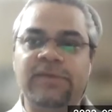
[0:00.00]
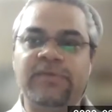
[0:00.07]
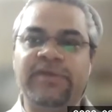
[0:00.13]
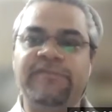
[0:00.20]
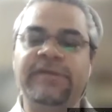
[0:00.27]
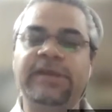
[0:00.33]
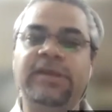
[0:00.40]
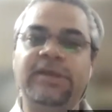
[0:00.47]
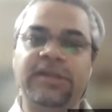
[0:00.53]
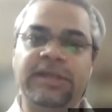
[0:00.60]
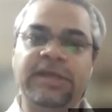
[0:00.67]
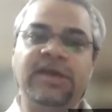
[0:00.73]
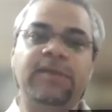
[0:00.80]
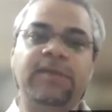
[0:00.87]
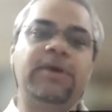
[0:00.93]
When we
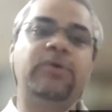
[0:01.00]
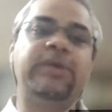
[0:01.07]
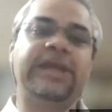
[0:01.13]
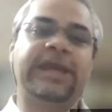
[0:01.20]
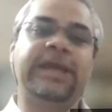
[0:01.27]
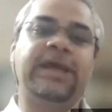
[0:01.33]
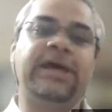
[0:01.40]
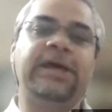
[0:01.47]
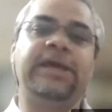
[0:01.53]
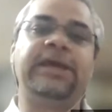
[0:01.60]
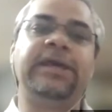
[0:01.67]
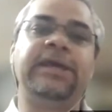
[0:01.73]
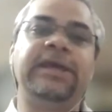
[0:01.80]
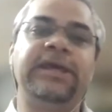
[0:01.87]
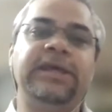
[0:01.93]
think about AI,
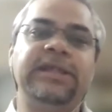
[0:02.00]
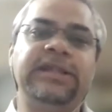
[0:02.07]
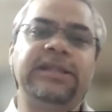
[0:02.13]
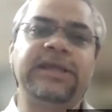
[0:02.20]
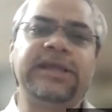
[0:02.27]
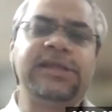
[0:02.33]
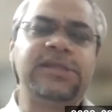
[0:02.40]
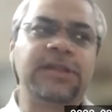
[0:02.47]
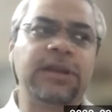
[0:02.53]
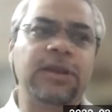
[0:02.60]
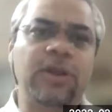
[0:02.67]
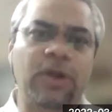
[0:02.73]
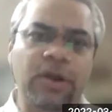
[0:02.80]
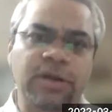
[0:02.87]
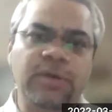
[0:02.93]
there is a
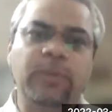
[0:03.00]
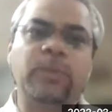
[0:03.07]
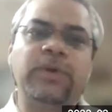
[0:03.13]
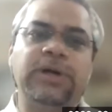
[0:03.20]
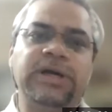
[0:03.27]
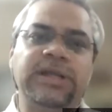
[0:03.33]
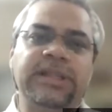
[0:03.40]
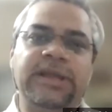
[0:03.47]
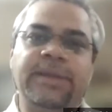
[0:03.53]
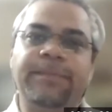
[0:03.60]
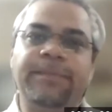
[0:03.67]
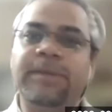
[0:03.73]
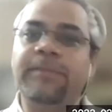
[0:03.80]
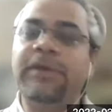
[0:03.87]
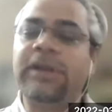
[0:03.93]
lot of work that
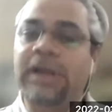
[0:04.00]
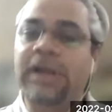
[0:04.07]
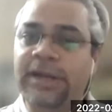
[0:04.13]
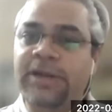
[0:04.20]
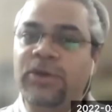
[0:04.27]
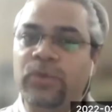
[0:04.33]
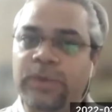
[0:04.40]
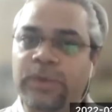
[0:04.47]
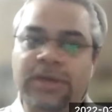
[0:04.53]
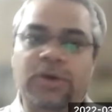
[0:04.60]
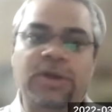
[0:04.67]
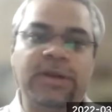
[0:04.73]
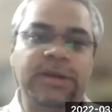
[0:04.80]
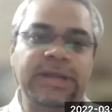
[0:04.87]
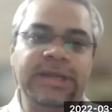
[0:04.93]
people are doing
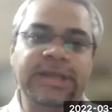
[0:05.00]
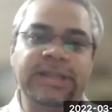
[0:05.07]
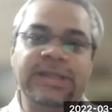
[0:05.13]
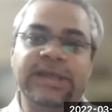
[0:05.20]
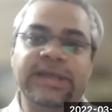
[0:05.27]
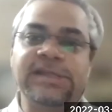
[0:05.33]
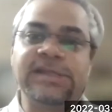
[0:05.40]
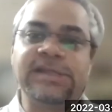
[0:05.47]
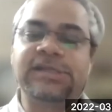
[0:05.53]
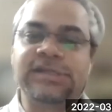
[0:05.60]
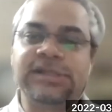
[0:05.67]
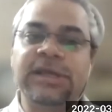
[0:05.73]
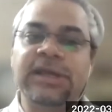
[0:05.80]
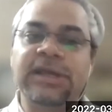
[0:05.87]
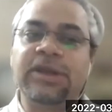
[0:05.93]
already. There is
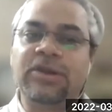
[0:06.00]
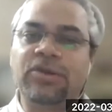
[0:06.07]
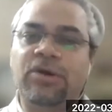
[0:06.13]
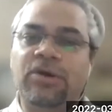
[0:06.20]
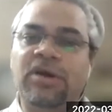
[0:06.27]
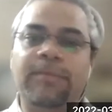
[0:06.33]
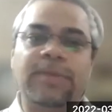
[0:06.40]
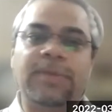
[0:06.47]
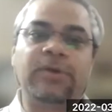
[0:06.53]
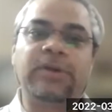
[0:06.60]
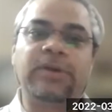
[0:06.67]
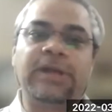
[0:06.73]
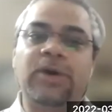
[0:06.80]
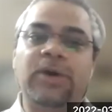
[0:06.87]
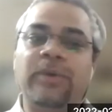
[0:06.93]
talk about
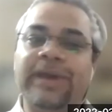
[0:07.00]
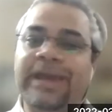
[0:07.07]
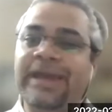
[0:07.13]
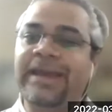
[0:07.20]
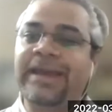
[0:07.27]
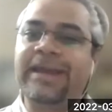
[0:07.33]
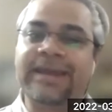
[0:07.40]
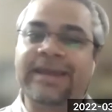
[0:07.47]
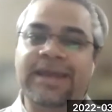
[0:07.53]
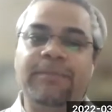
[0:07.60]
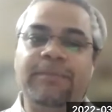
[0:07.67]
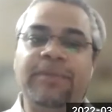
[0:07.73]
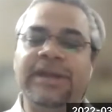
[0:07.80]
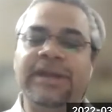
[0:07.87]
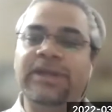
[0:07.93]
how AI can help
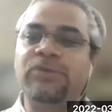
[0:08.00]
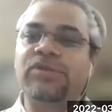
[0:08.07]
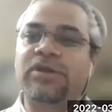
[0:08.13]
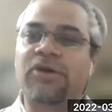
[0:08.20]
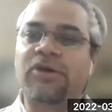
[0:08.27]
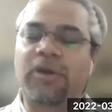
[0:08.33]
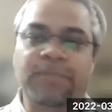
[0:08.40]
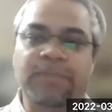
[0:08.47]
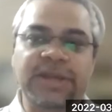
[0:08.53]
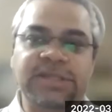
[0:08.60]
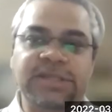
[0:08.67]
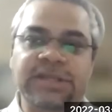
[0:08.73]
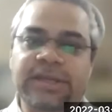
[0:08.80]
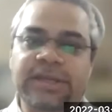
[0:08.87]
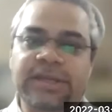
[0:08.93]
reduce
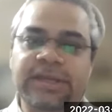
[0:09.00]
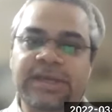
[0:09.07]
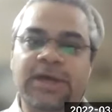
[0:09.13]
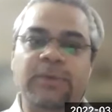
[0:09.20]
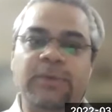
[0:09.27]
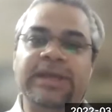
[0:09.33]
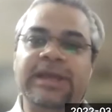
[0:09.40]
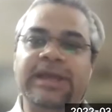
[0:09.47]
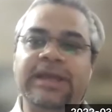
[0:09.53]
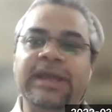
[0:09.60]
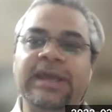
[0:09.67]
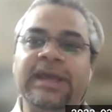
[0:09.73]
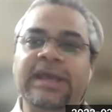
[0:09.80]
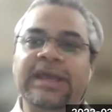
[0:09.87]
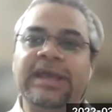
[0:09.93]
complexity, how it can
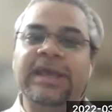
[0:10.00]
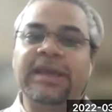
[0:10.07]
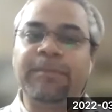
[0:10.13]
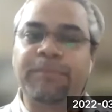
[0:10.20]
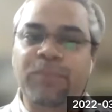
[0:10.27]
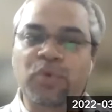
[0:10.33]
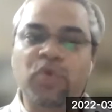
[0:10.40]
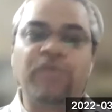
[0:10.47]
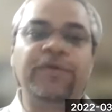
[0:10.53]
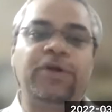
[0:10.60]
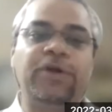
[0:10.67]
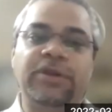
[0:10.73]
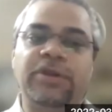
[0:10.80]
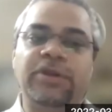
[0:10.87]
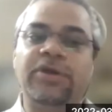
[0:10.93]
improve
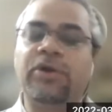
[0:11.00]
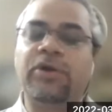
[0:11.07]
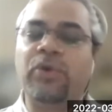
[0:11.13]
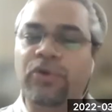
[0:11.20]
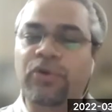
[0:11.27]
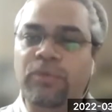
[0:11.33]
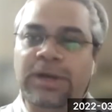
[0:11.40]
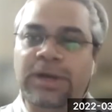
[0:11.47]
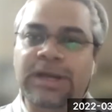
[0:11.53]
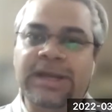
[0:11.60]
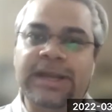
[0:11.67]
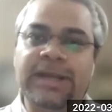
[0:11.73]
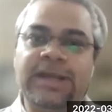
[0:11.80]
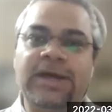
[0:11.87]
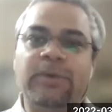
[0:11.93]
your
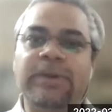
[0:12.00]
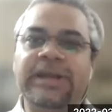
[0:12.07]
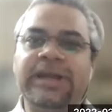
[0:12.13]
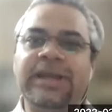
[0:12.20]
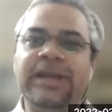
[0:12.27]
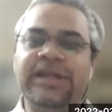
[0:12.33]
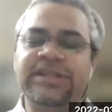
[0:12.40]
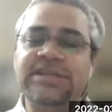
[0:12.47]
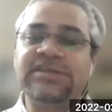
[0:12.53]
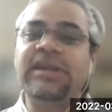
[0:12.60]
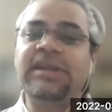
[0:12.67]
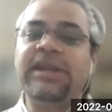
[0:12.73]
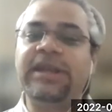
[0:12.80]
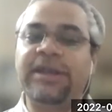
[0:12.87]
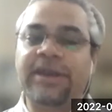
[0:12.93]
go-to-market, how it can
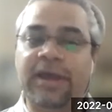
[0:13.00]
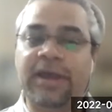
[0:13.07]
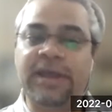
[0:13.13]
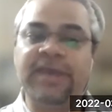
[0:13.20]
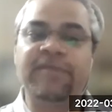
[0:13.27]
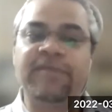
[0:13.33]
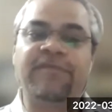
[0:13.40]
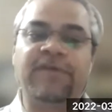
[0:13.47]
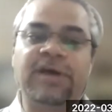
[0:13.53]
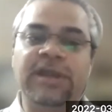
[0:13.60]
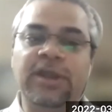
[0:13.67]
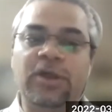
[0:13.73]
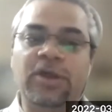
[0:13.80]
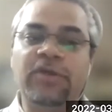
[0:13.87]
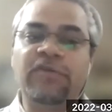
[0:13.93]
essentially drive a
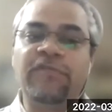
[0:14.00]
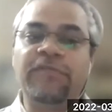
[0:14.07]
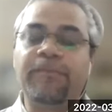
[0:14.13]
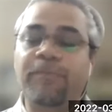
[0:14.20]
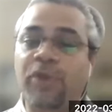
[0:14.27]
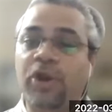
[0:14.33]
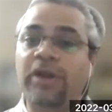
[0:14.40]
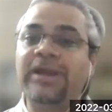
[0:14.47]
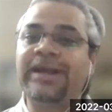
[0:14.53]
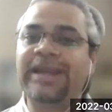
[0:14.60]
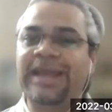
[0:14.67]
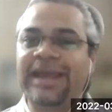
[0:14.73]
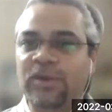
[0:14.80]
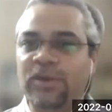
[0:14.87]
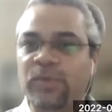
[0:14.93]
lot of product
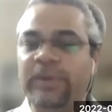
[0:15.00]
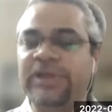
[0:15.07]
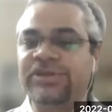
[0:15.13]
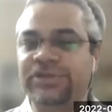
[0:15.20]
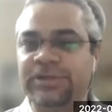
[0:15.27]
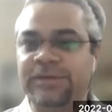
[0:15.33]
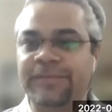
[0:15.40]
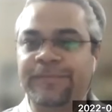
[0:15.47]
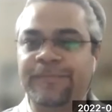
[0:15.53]
innovation.